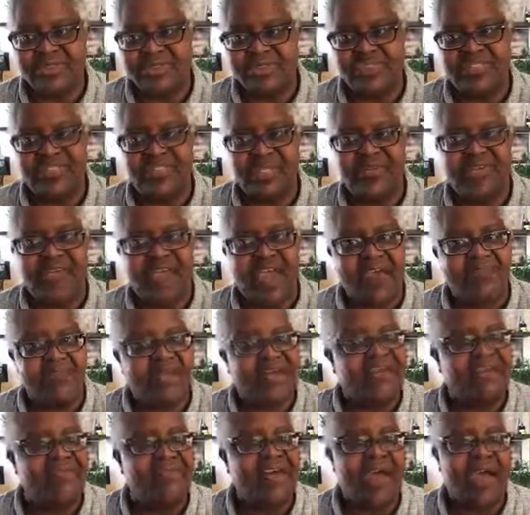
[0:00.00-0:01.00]
instead of
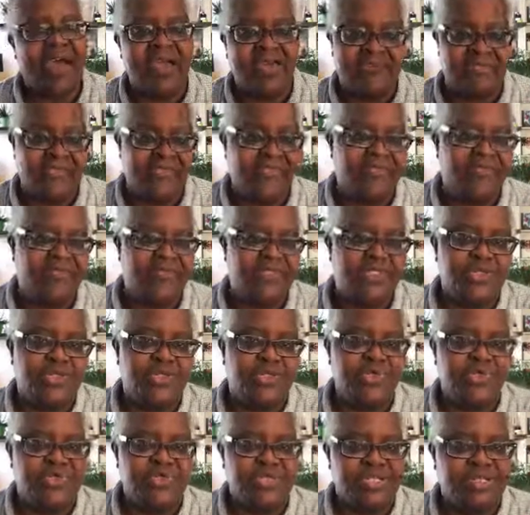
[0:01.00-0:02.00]
having 5
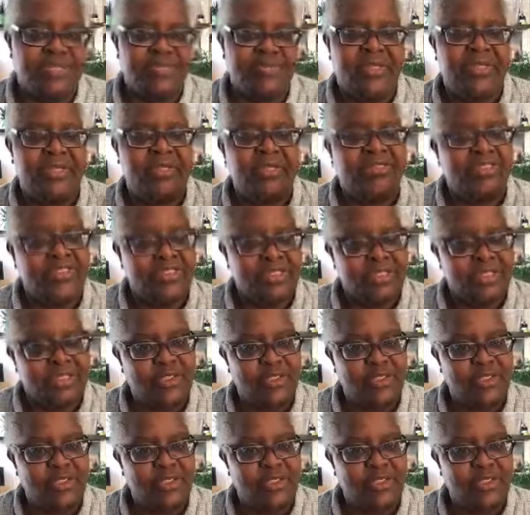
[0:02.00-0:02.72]
individual emails,